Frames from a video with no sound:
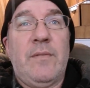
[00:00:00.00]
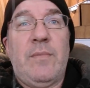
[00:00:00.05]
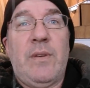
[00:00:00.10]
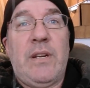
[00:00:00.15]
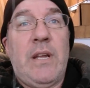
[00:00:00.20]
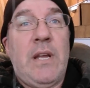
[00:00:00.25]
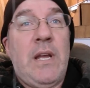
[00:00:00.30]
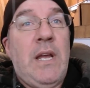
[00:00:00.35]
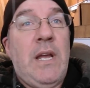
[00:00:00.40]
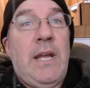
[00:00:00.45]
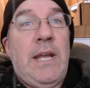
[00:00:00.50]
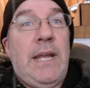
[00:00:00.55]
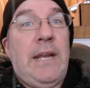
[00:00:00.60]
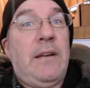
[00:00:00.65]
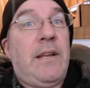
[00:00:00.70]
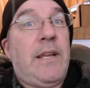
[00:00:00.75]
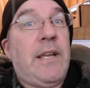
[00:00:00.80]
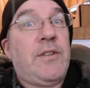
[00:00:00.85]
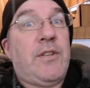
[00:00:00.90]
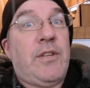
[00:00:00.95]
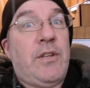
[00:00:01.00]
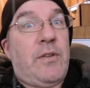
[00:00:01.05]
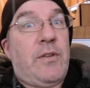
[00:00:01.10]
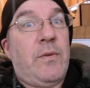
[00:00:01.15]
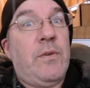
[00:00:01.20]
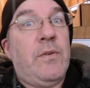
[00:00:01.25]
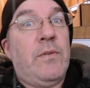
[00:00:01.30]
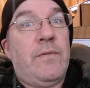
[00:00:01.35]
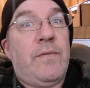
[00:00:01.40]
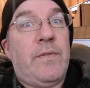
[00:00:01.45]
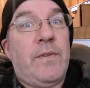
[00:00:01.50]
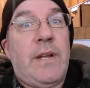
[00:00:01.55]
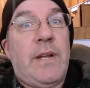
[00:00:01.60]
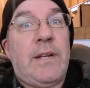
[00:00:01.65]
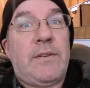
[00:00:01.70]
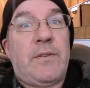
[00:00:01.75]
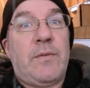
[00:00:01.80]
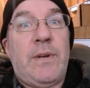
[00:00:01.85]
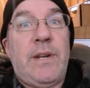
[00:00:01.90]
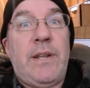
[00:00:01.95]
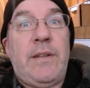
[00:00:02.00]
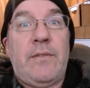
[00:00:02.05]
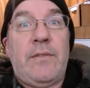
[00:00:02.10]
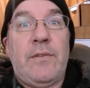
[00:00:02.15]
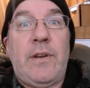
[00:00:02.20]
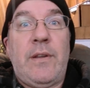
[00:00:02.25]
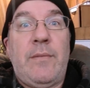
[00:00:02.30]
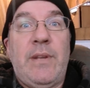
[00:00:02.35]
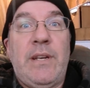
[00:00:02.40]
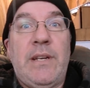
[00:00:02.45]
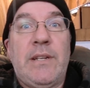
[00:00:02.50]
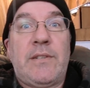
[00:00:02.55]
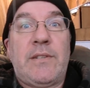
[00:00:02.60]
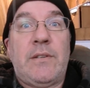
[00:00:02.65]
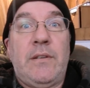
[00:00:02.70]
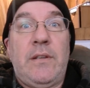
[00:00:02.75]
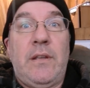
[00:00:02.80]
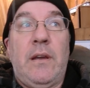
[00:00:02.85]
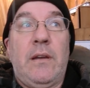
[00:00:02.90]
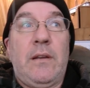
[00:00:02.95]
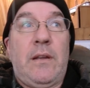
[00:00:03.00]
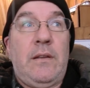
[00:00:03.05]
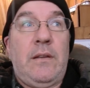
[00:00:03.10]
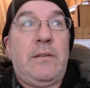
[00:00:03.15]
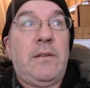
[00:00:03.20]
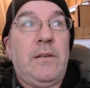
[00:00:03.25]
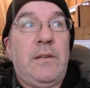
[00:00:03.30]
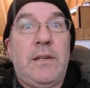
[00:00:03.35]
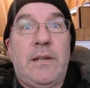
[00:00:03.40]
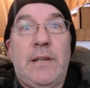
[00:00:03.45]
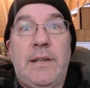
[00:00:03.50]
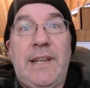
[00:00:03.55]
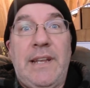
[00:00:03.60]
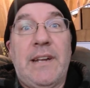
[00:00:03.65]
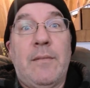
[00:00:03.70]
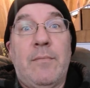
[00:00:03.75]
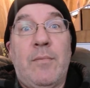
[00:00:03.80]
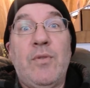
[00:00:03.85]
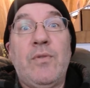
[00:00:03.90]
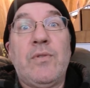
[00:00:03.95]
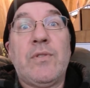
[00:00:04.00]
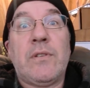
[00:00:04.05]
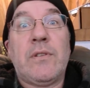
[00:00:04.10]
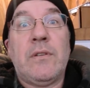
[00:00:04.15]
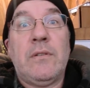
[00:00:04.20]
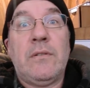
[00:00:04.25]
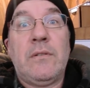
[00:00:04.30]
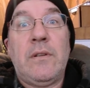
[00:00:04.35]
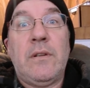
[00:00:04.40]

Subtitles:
But it'll get you through for that 20-30 minutes till you can get a boost,